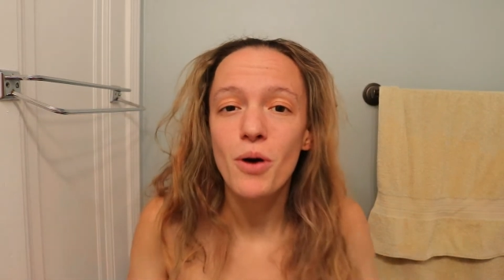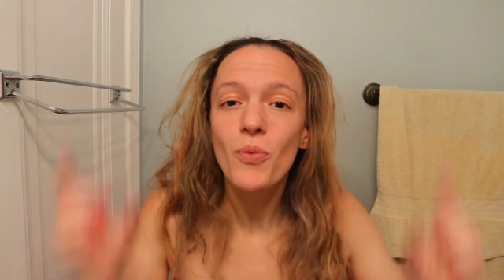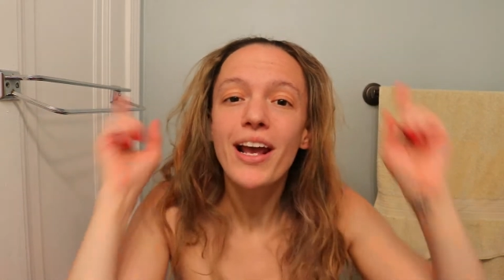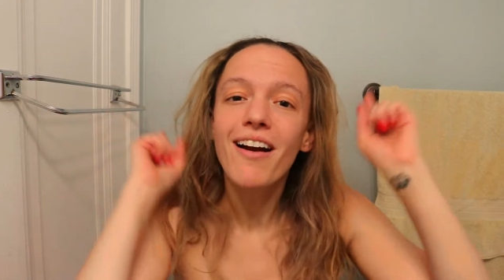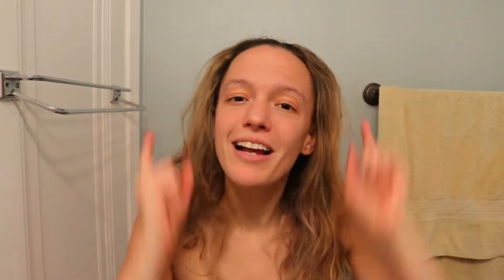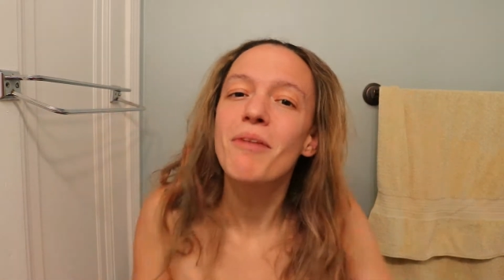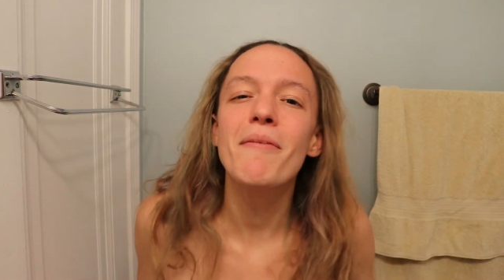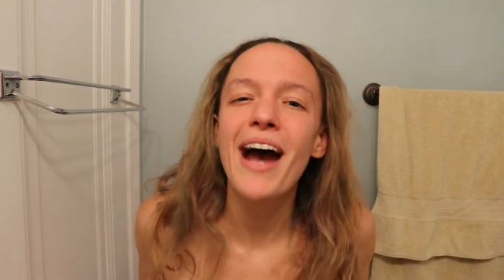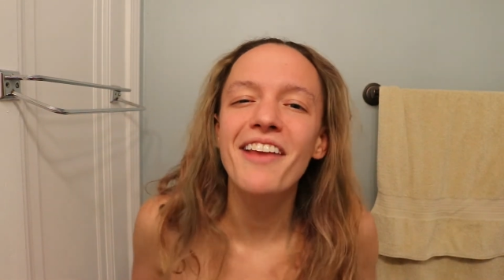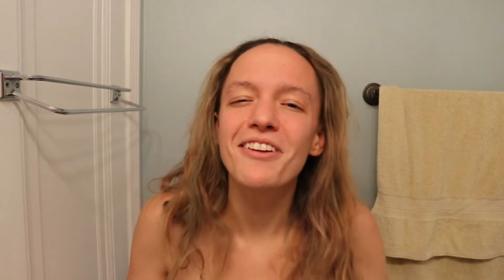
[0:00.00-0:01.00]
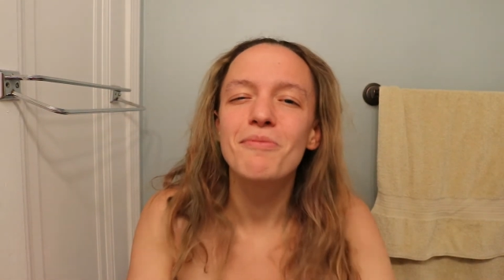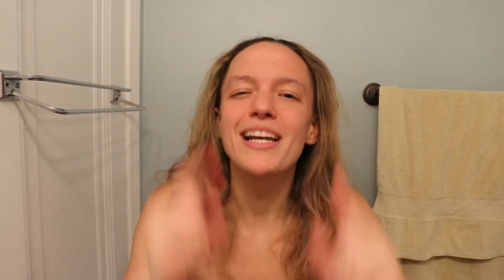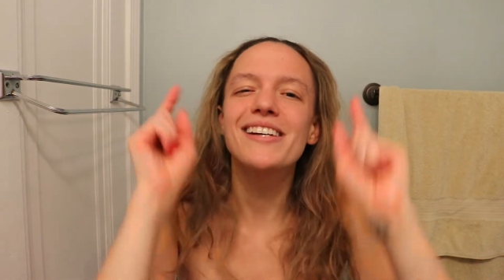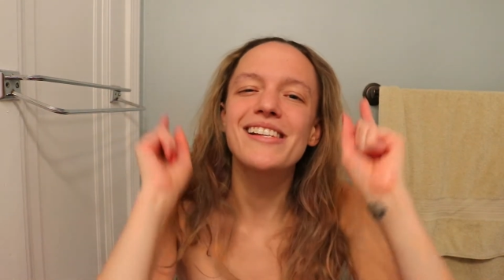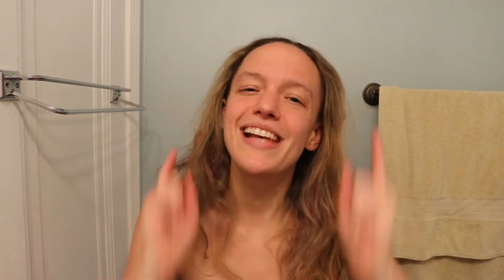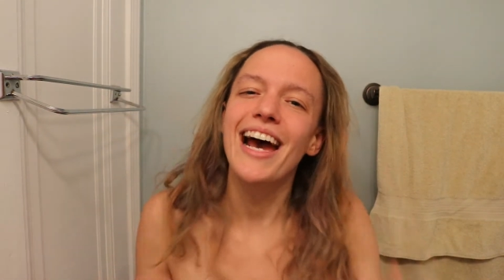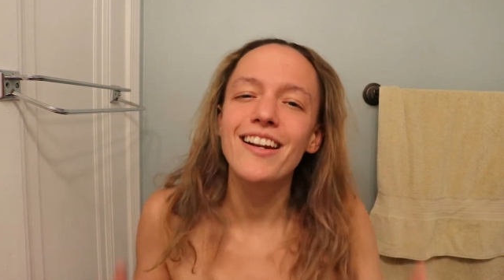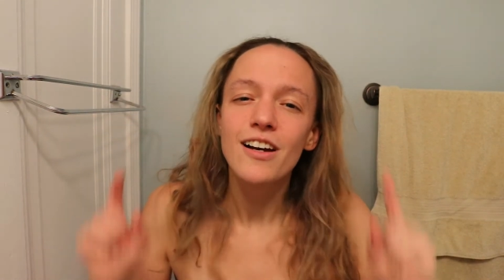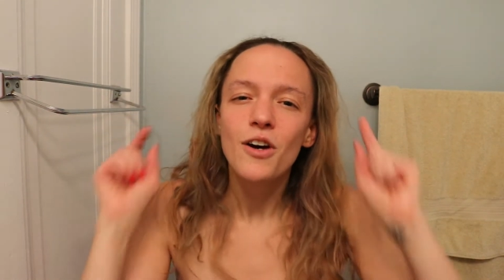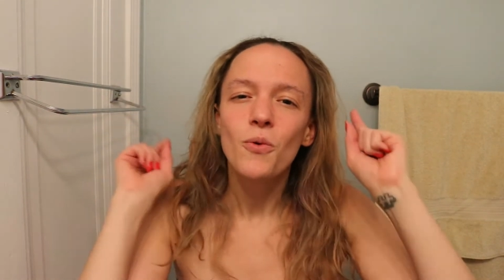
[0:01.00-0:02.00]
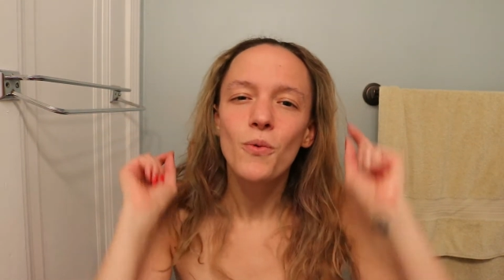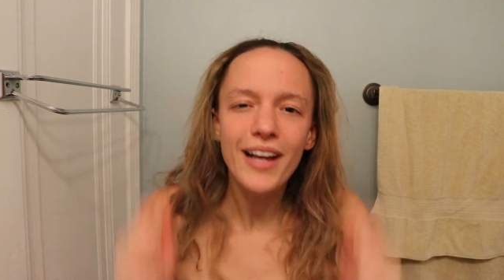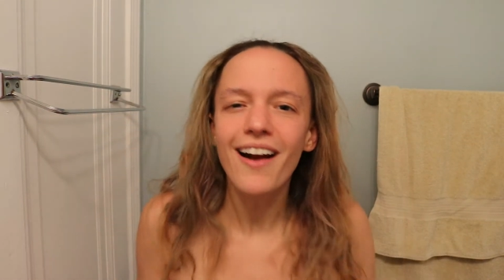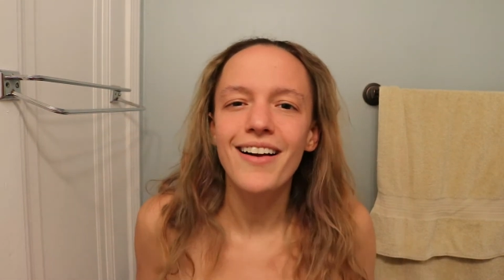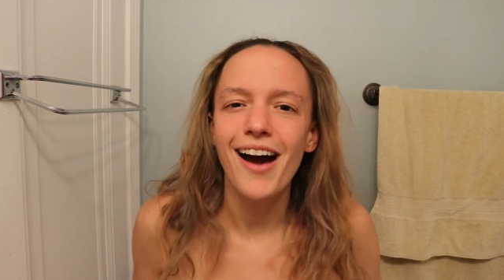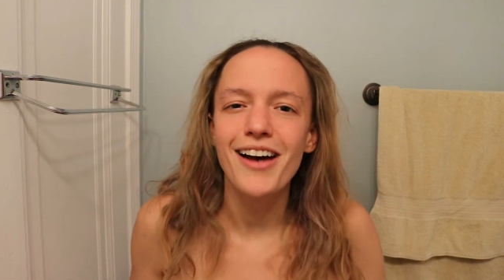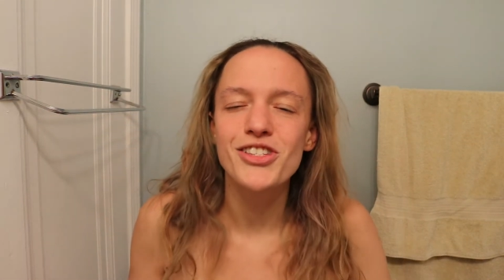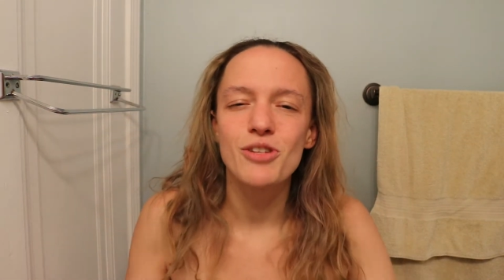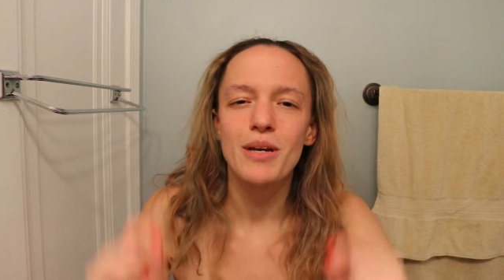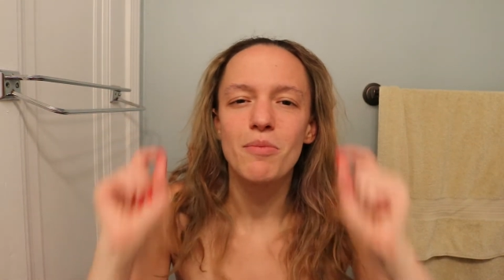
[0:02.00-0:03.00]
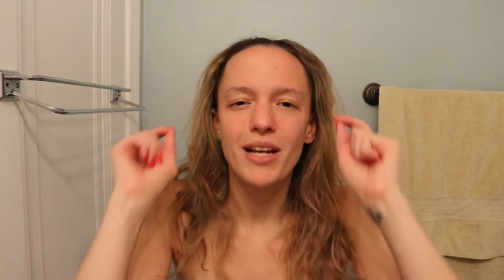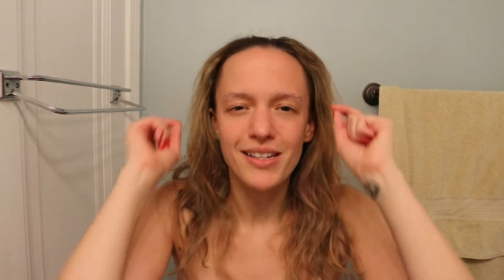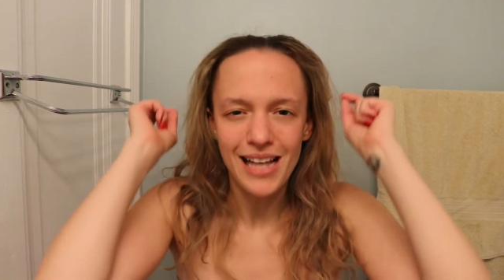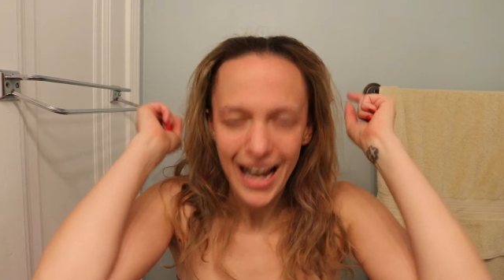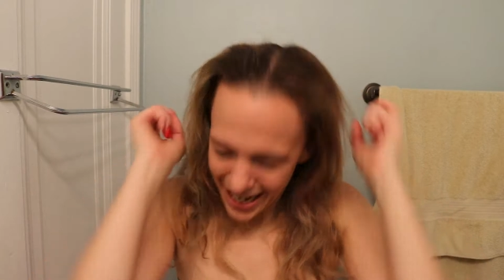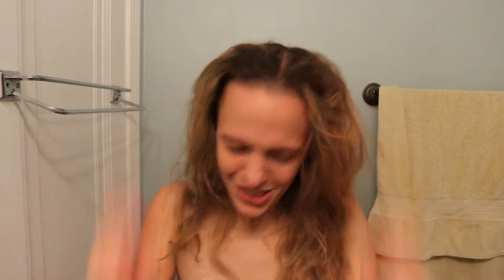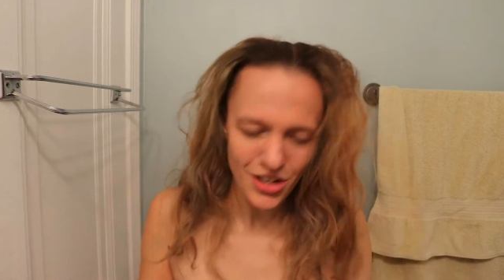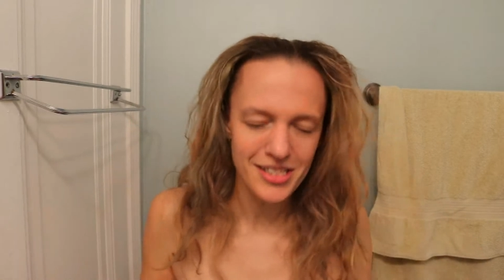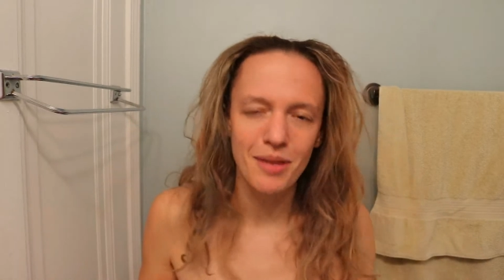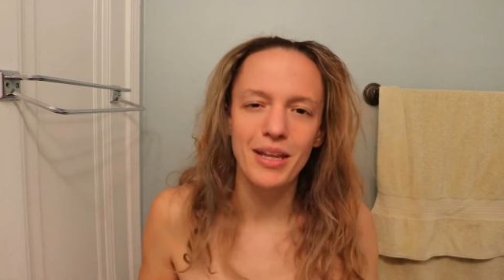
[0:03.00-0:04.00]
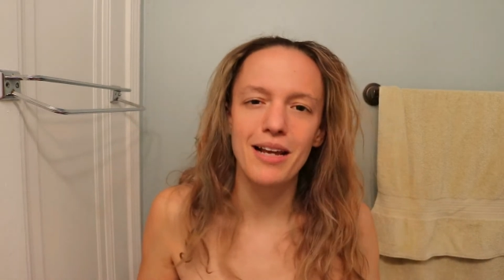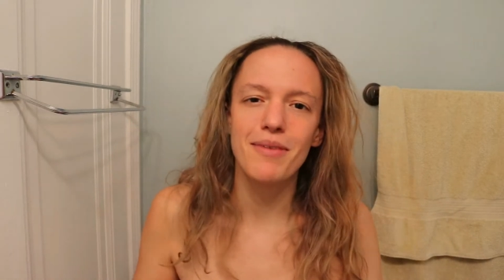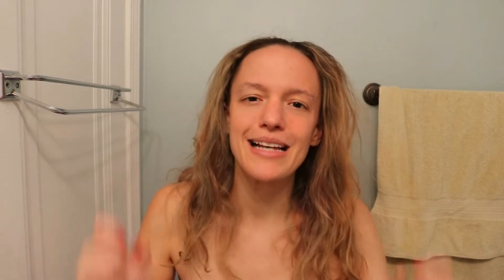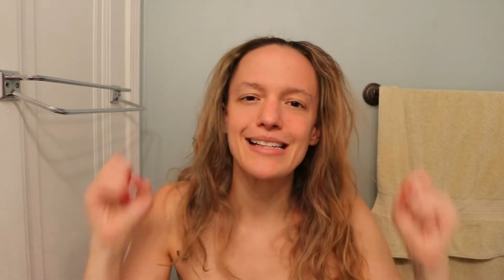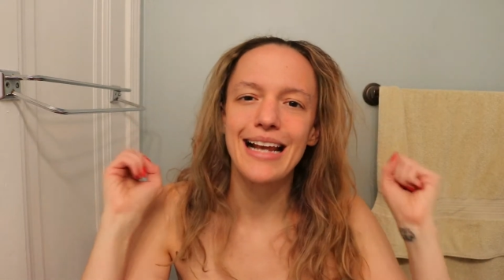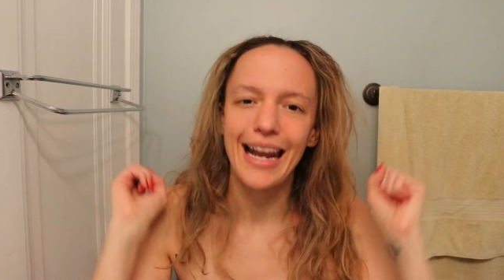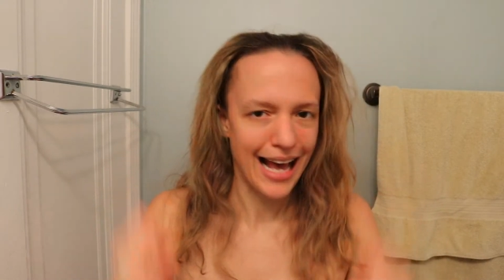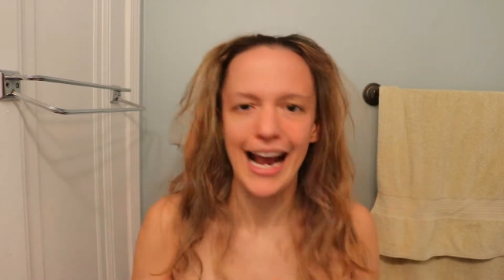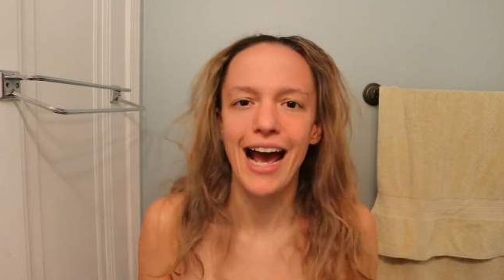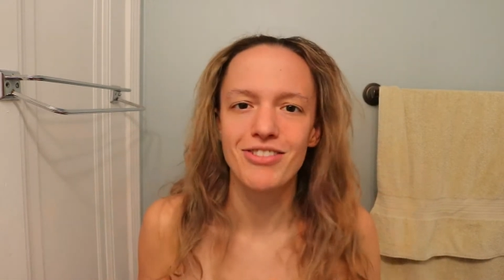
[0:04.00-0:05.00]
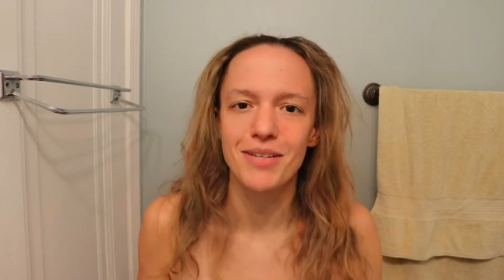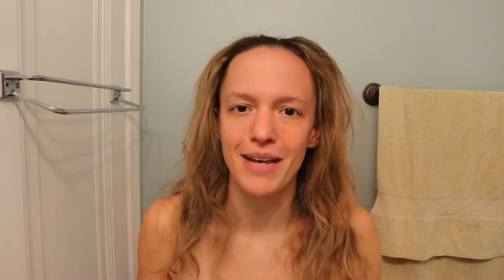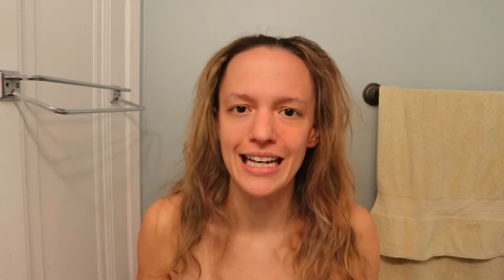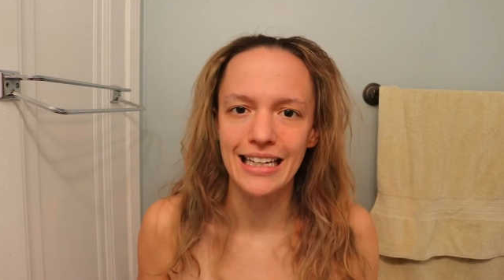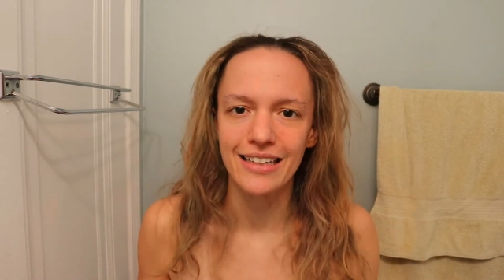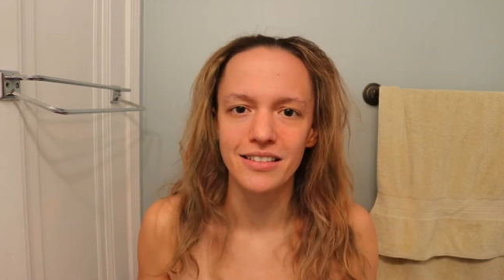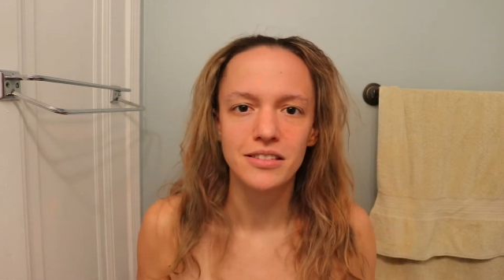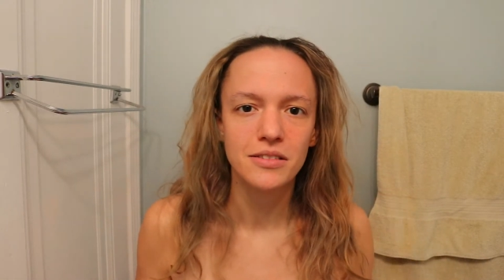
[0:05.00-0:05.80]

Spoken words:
But we are in my bathroom because again, we are costuming because I saw something amazing and I have to make it.